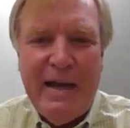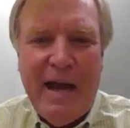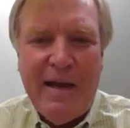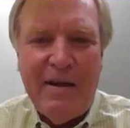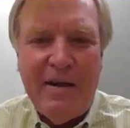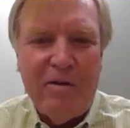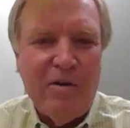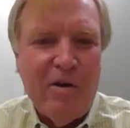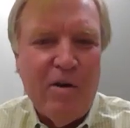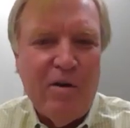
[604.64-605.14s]
I
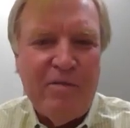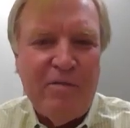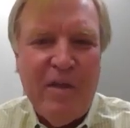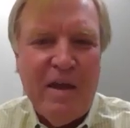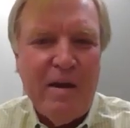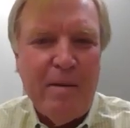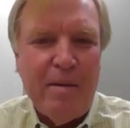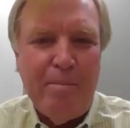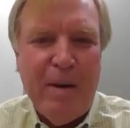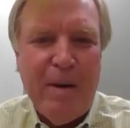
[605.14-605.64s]
don't know if
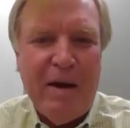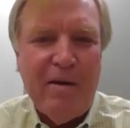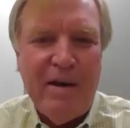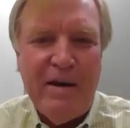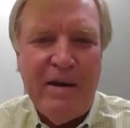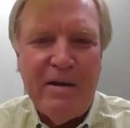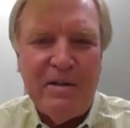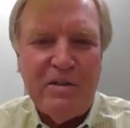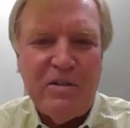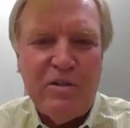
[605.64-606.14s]
they'd have
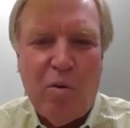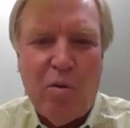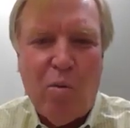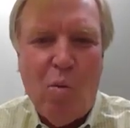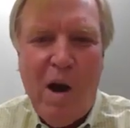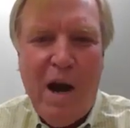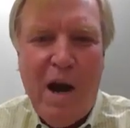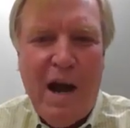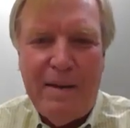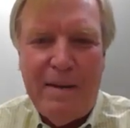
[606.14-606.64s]
buried us or
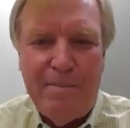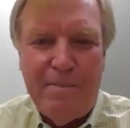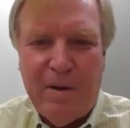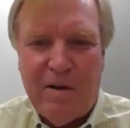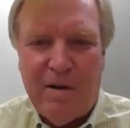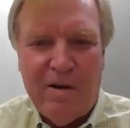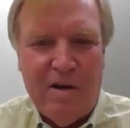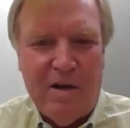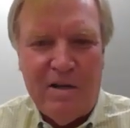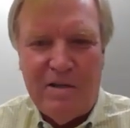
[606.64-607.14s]
what,
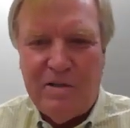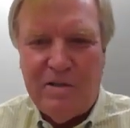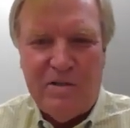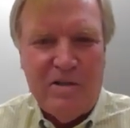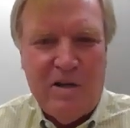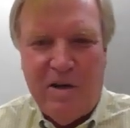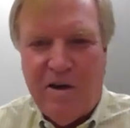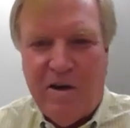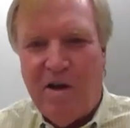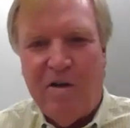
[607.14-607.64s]
because,
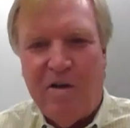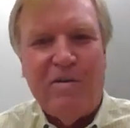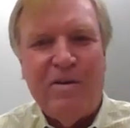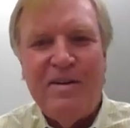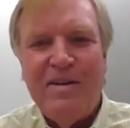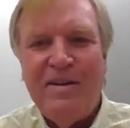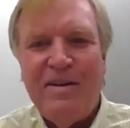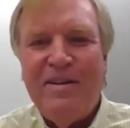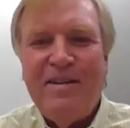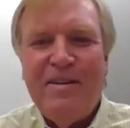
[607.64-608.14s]
you know,
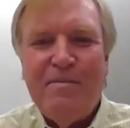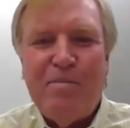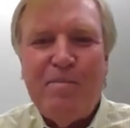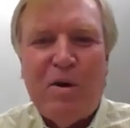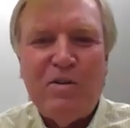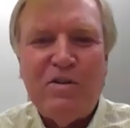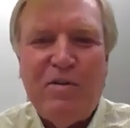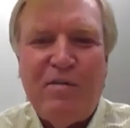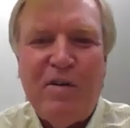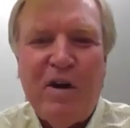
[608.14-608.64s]

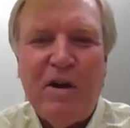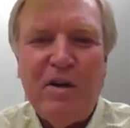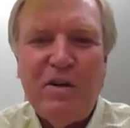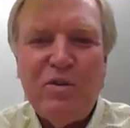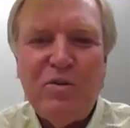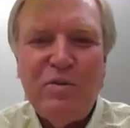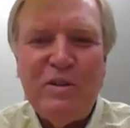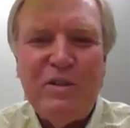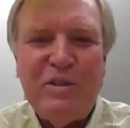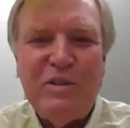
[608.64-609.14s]

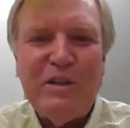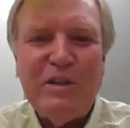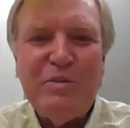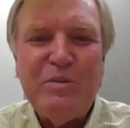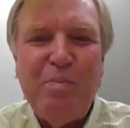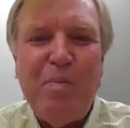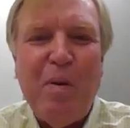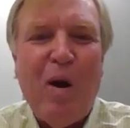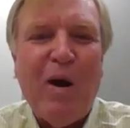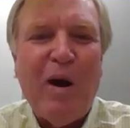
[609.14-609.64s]
perseverance was
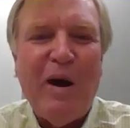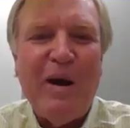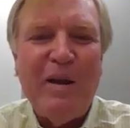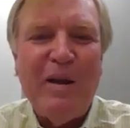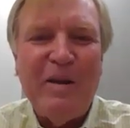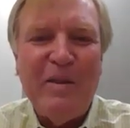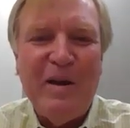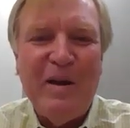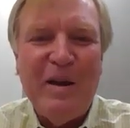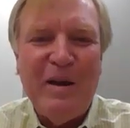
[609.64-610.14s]
just part
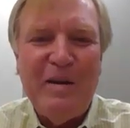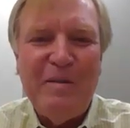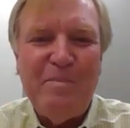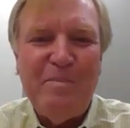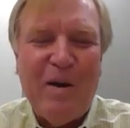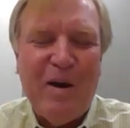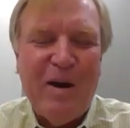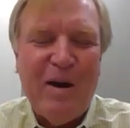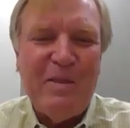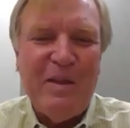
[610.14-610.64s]
of
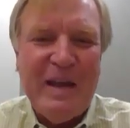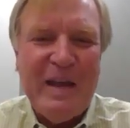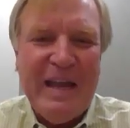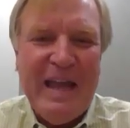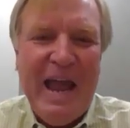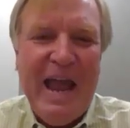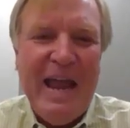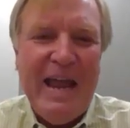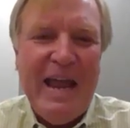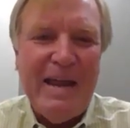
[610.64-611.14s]
the
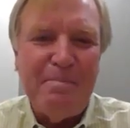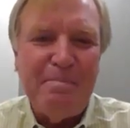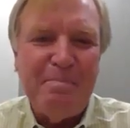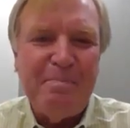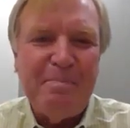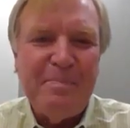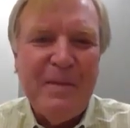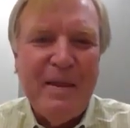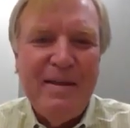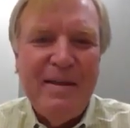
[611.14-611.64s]
game.
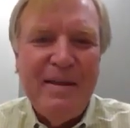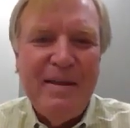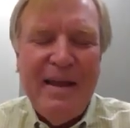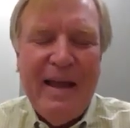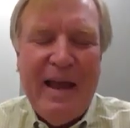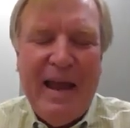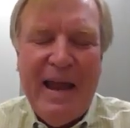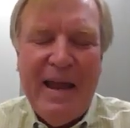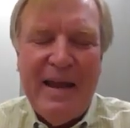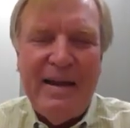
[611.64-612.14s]

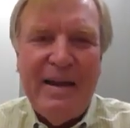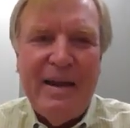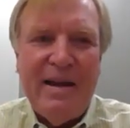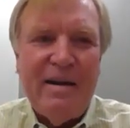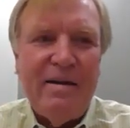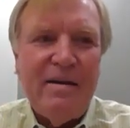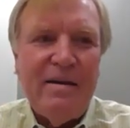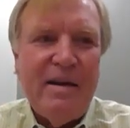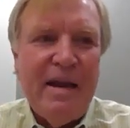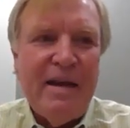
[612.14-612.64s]
And
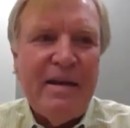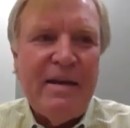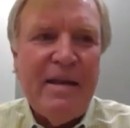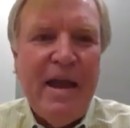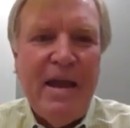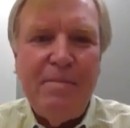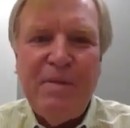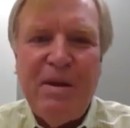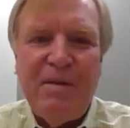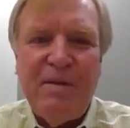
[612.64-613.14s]
it
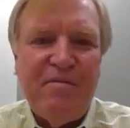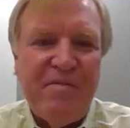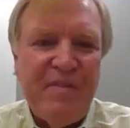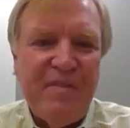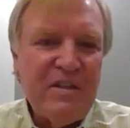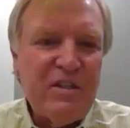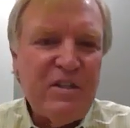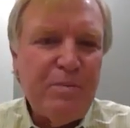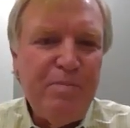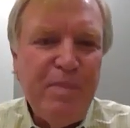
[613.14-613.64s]
came in
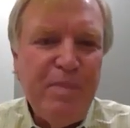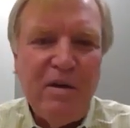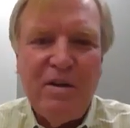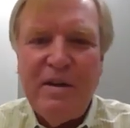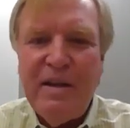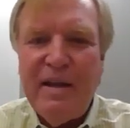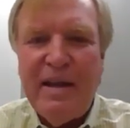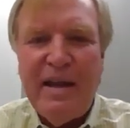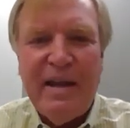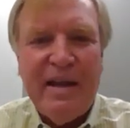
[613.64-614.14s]
fence
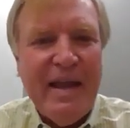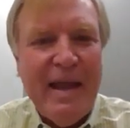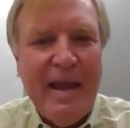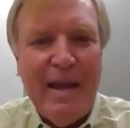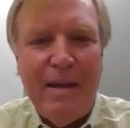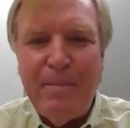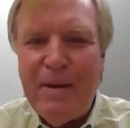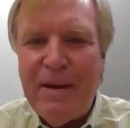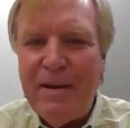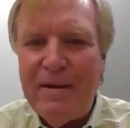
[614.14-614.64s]
building, it
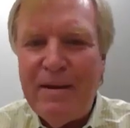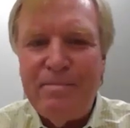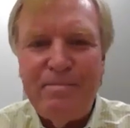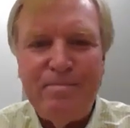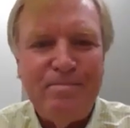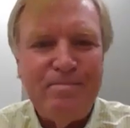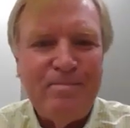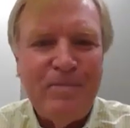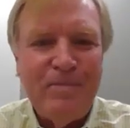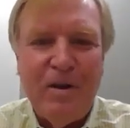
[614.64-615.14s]
came
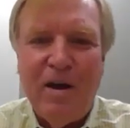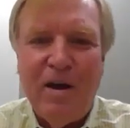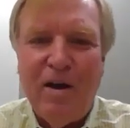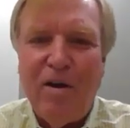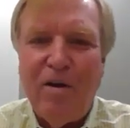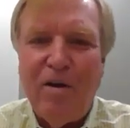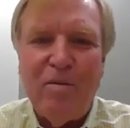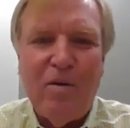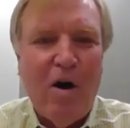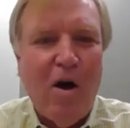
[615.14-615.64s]
in, you
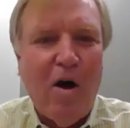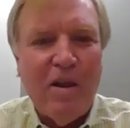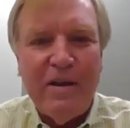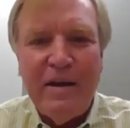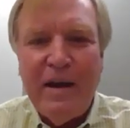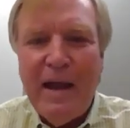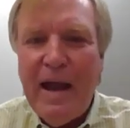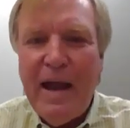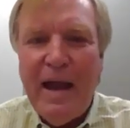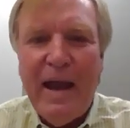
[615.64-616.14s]
know, hauling
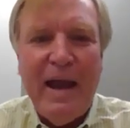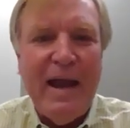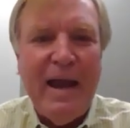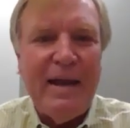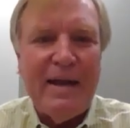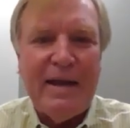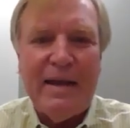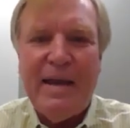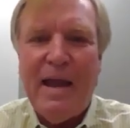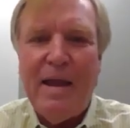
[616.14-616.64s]
hay,
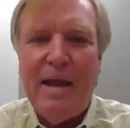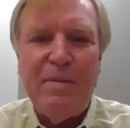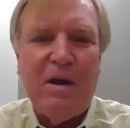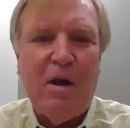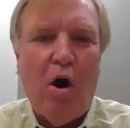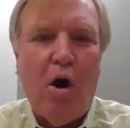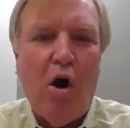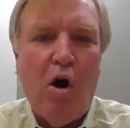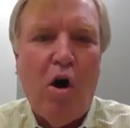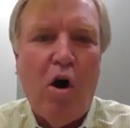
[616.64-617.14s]
it came in
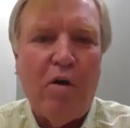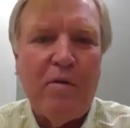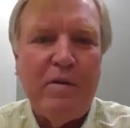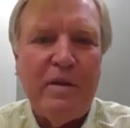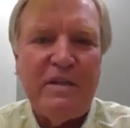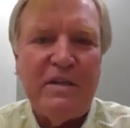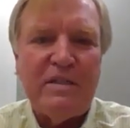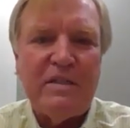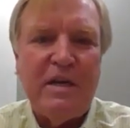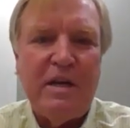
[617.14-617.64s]
all
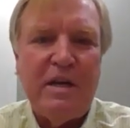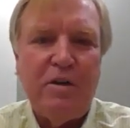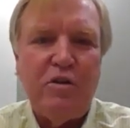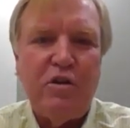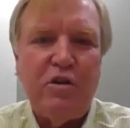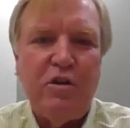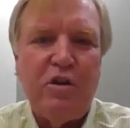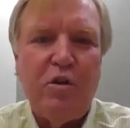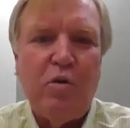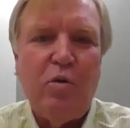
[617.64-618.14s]
these things
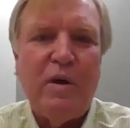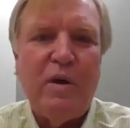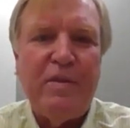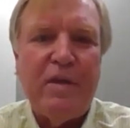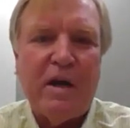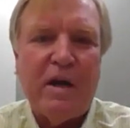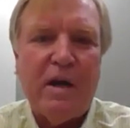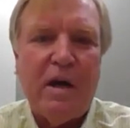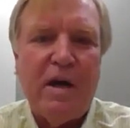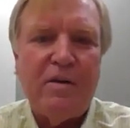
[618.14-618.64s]
you do in
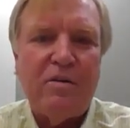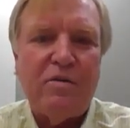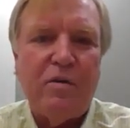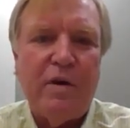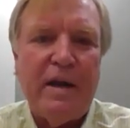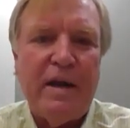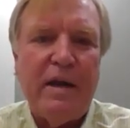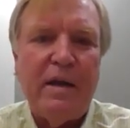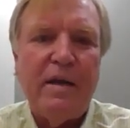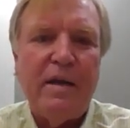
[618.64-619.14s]
the
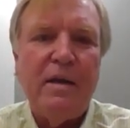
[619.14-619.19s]
country.